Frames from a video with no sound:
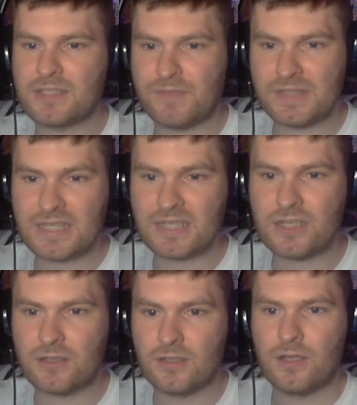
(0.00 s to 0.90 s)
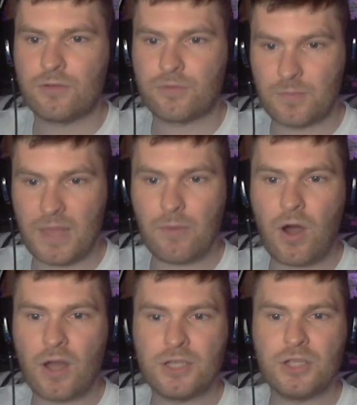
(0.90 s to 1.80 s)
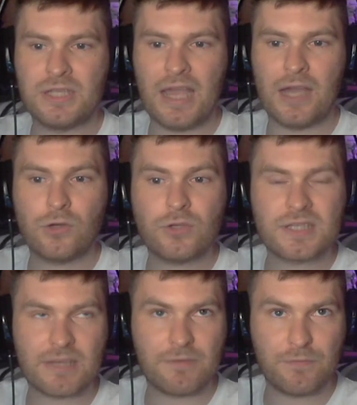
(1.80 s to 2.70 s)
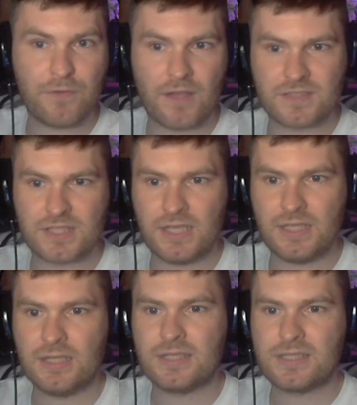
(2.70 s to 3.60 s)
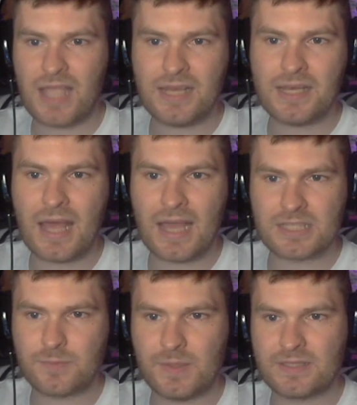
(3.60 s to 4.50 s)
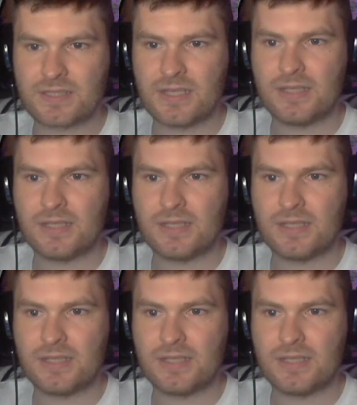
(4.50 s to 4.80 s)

If you didn't, from now on, you can get one hundred seventy-five C, ten enhancements,